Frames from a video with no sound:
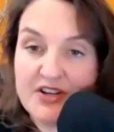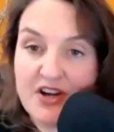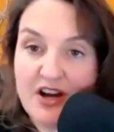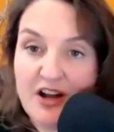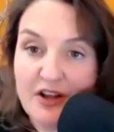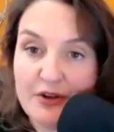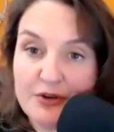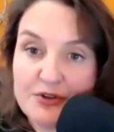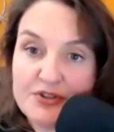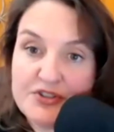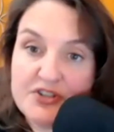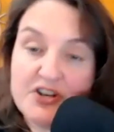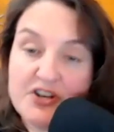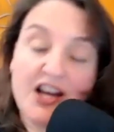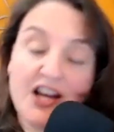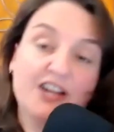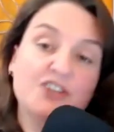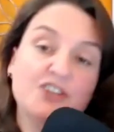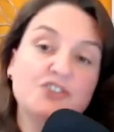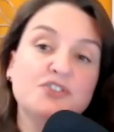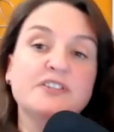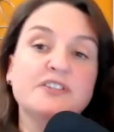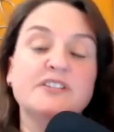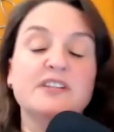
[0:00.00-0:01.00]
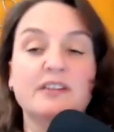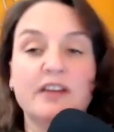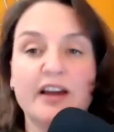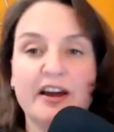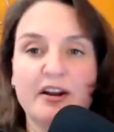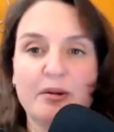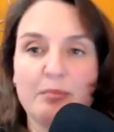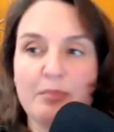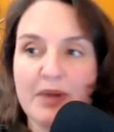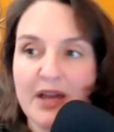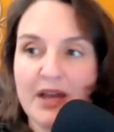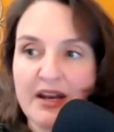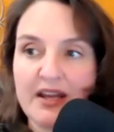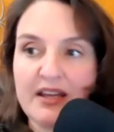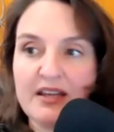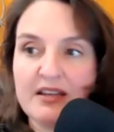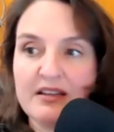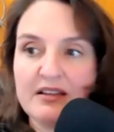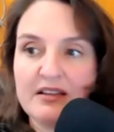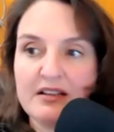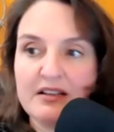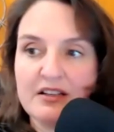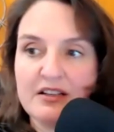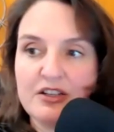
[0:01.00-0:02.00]
dollars, not just a lot of money.
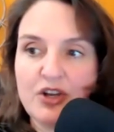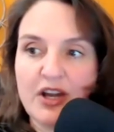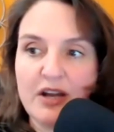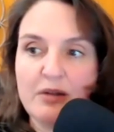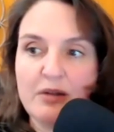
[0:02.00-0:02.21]
You